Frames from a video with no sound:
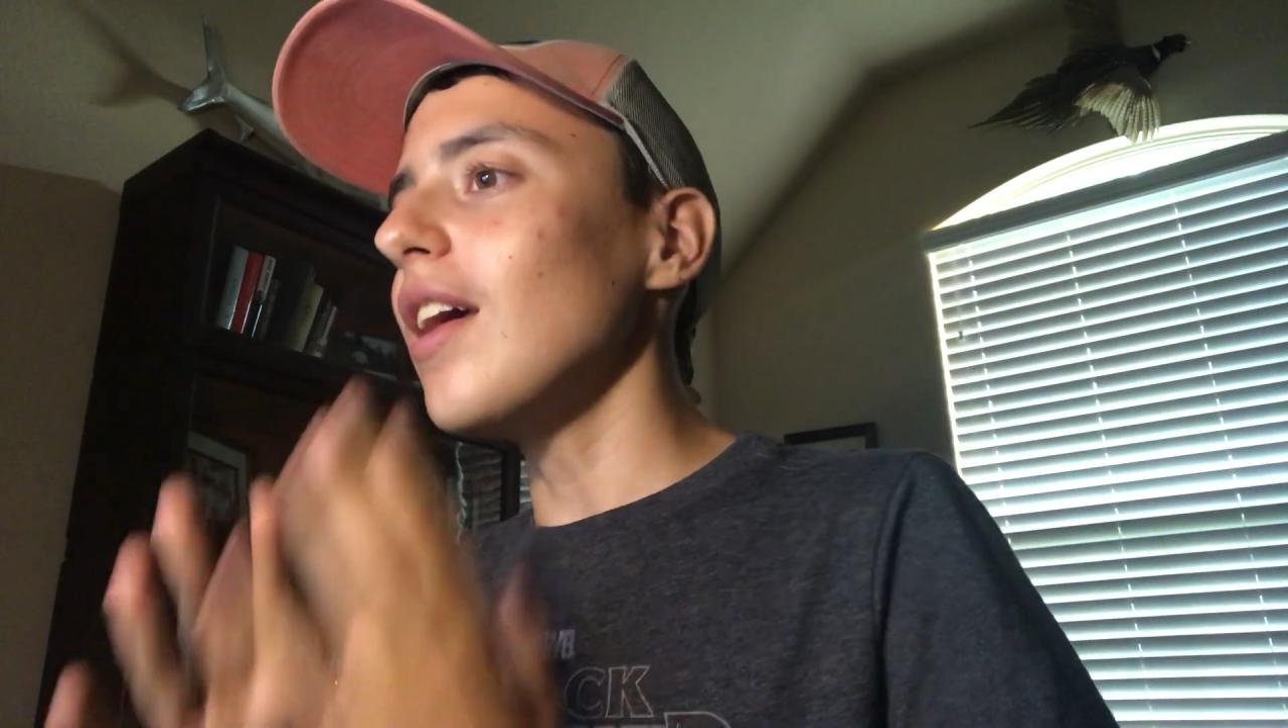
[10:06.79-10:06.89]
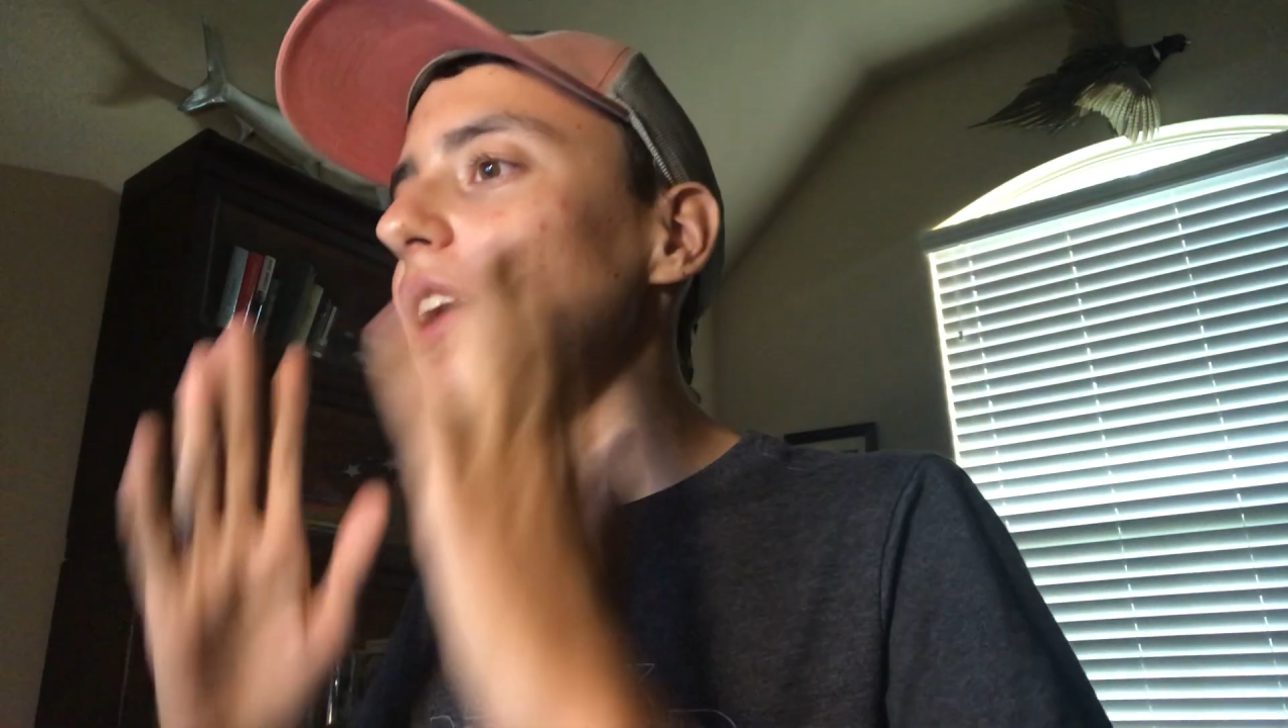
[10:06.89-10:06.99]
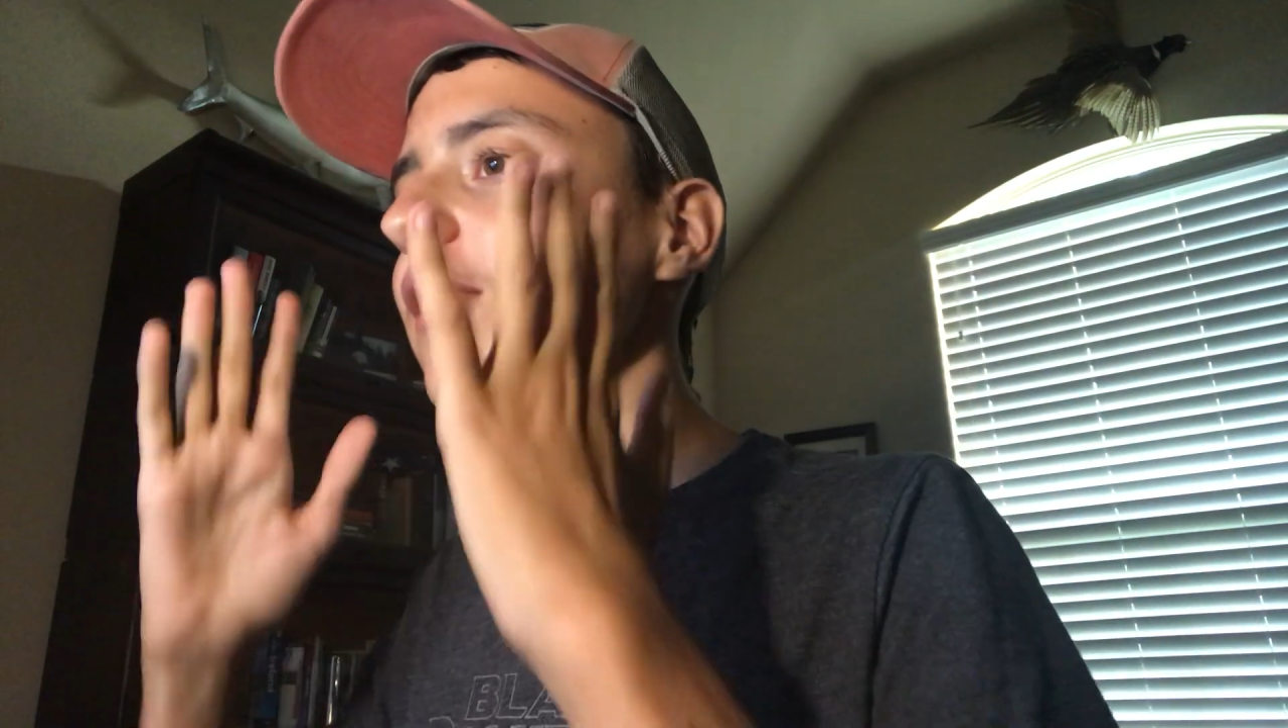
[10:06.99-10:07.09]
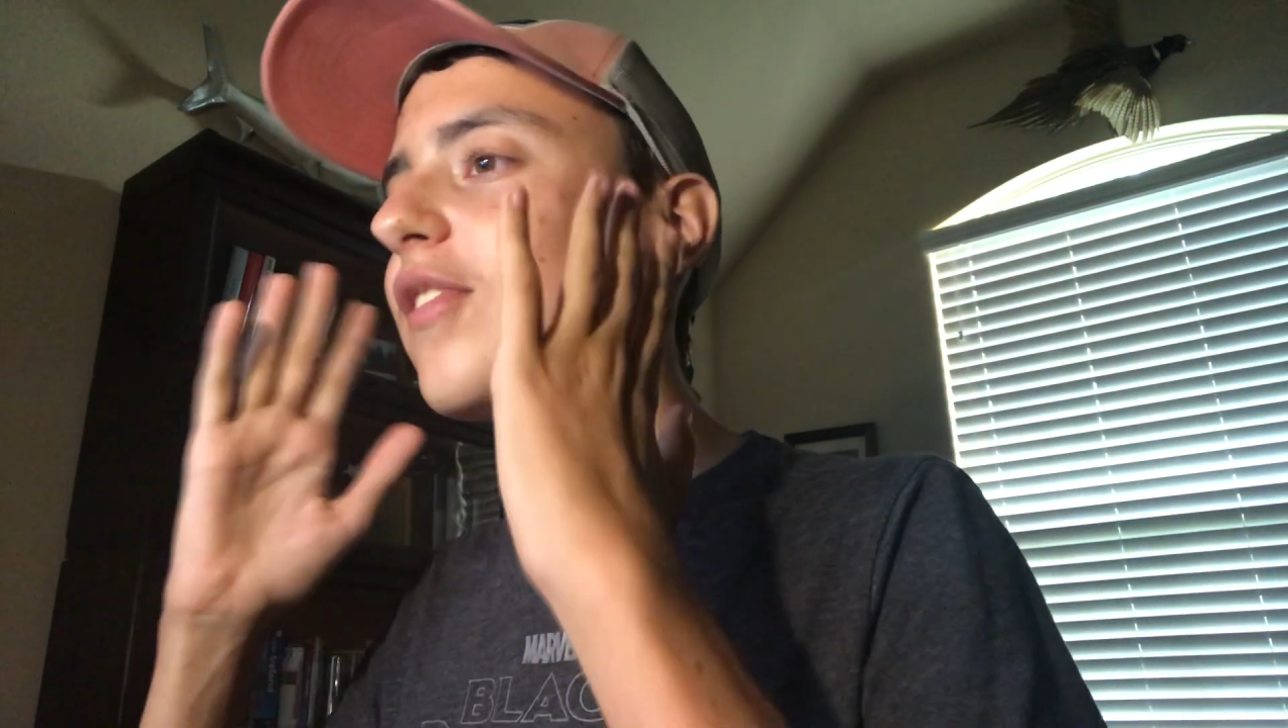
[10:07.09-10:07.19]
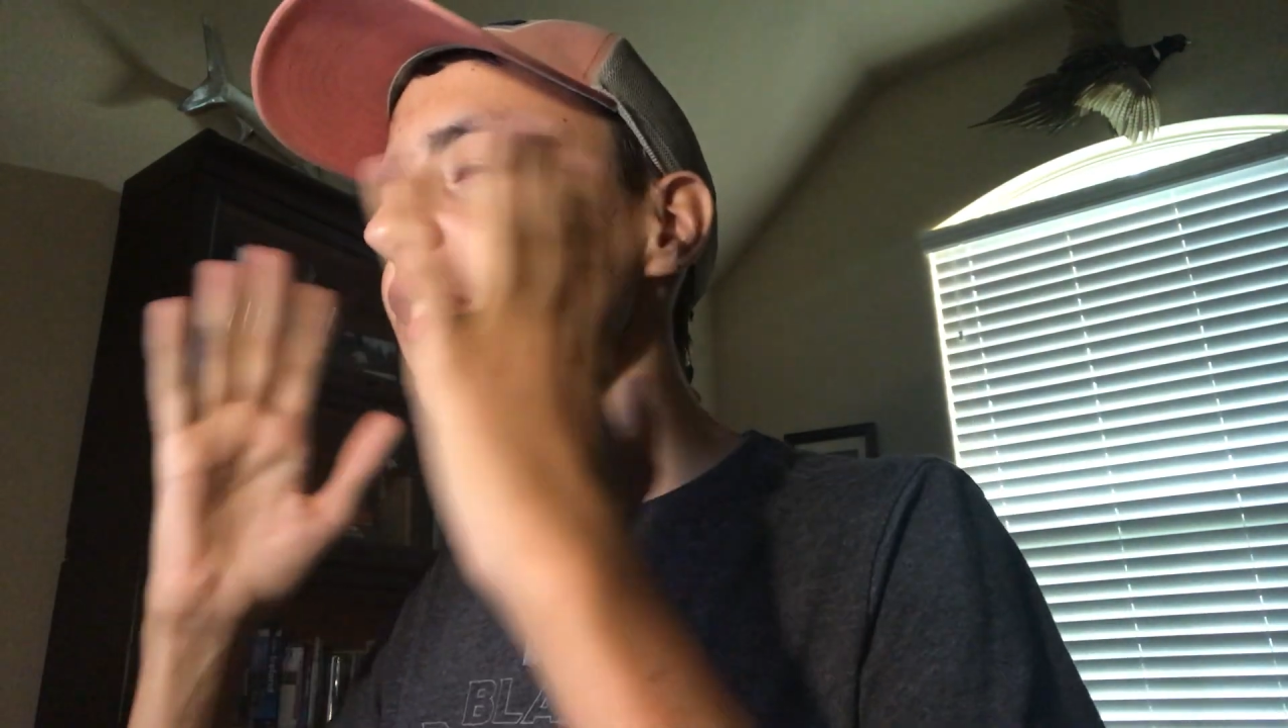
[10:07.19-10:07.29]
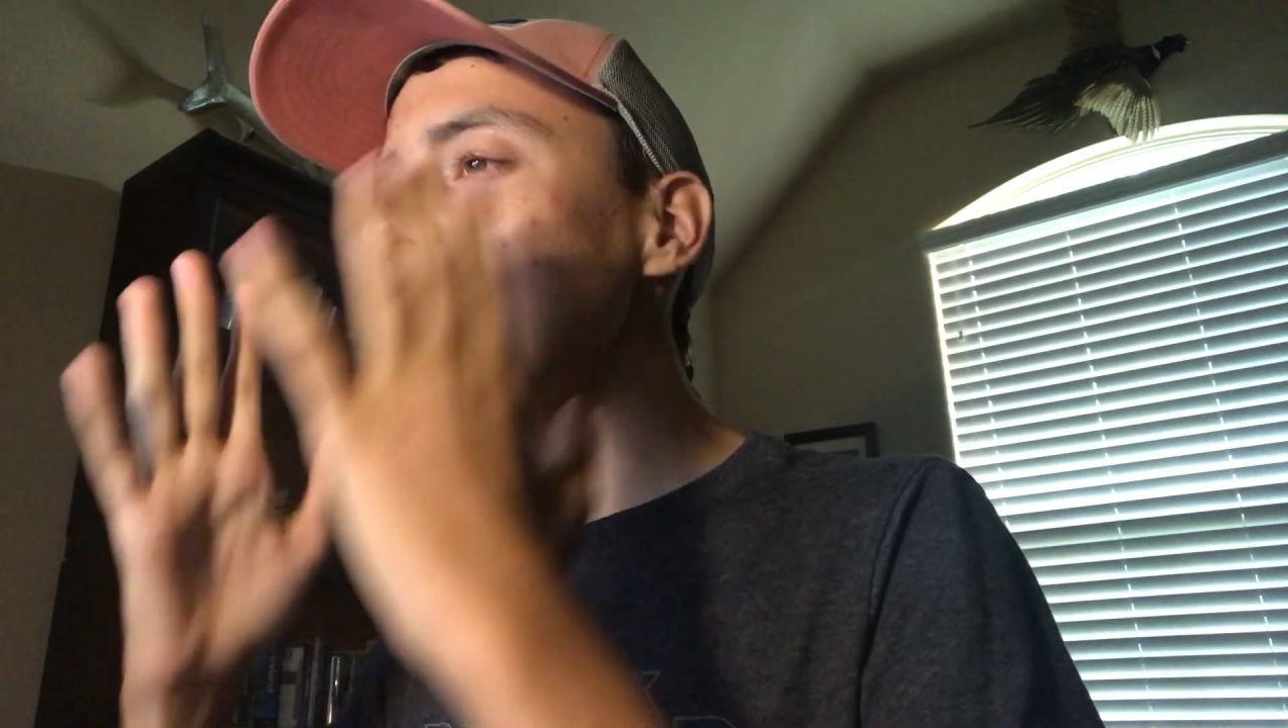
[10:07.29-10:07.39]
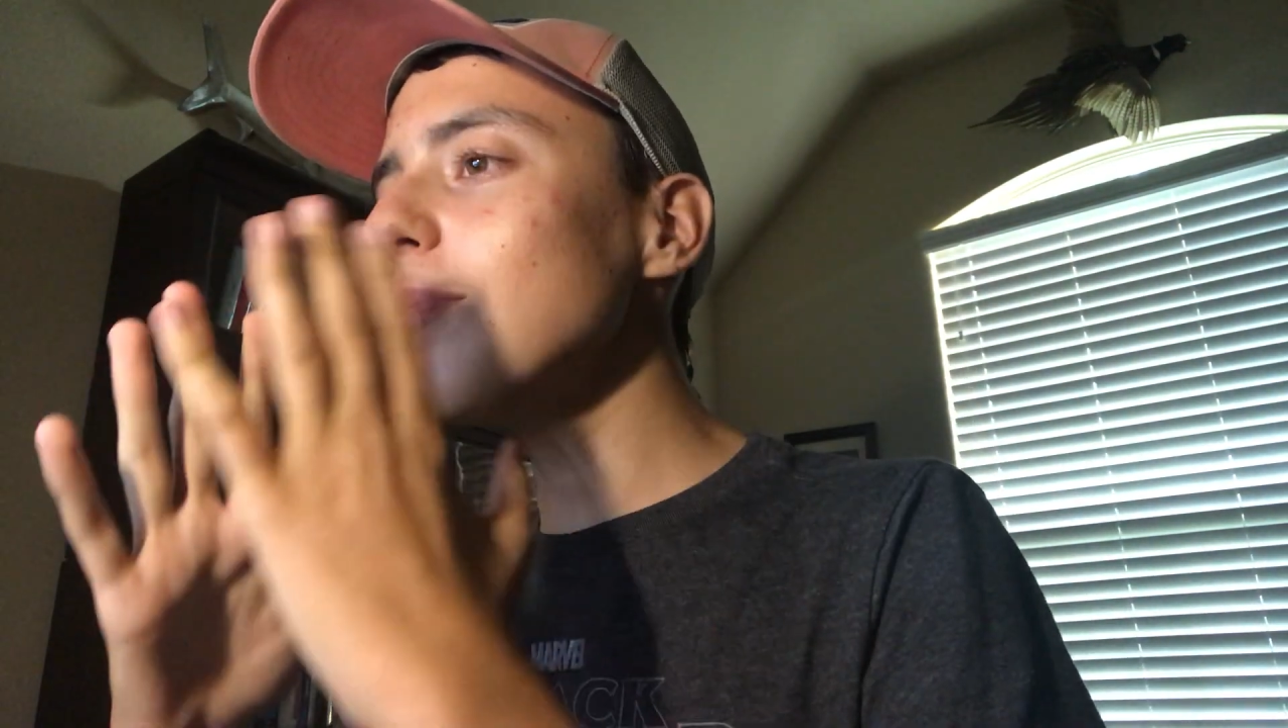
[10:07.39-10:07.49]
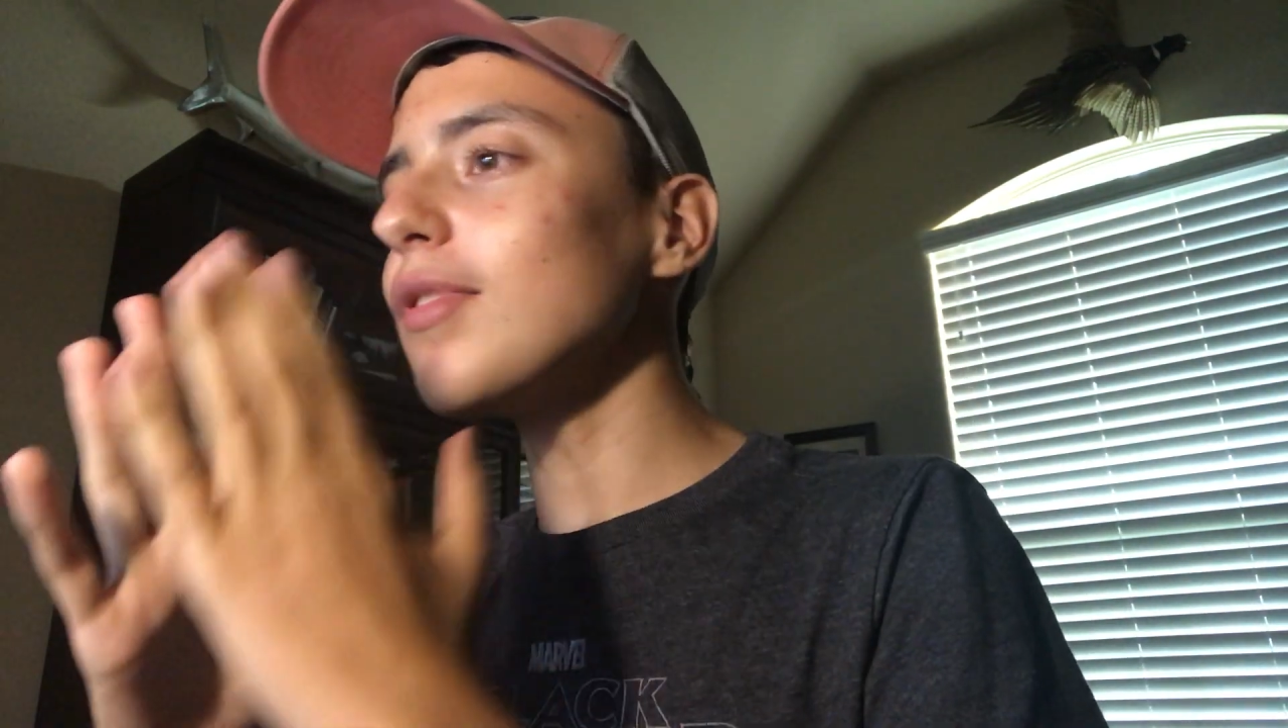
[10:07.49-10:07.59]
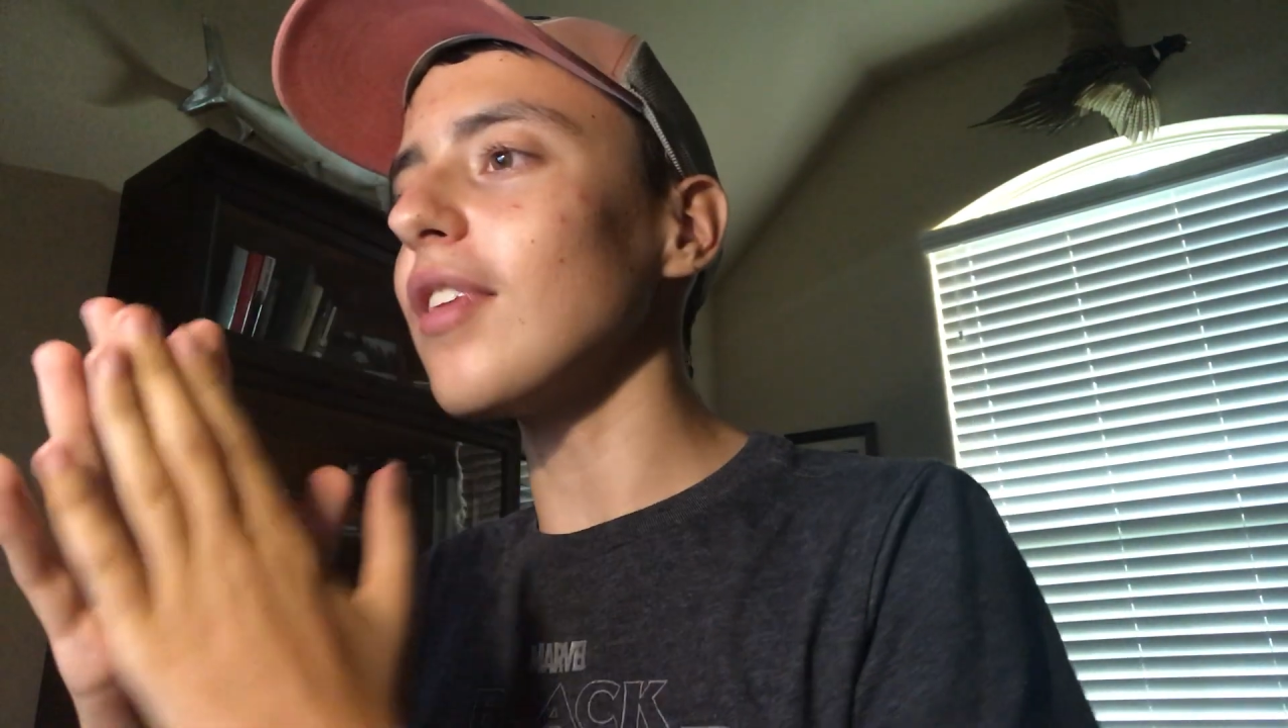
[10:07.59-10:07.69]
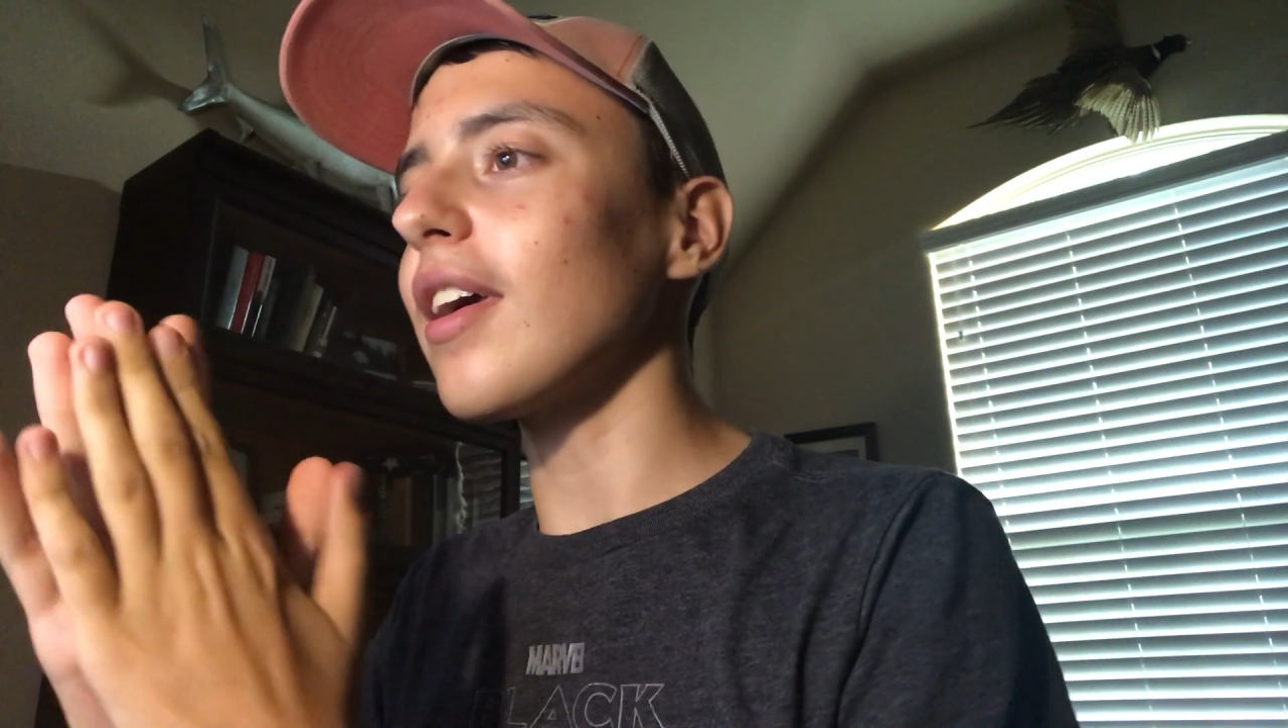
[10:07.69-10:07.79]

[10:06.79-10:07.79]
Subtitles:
it seems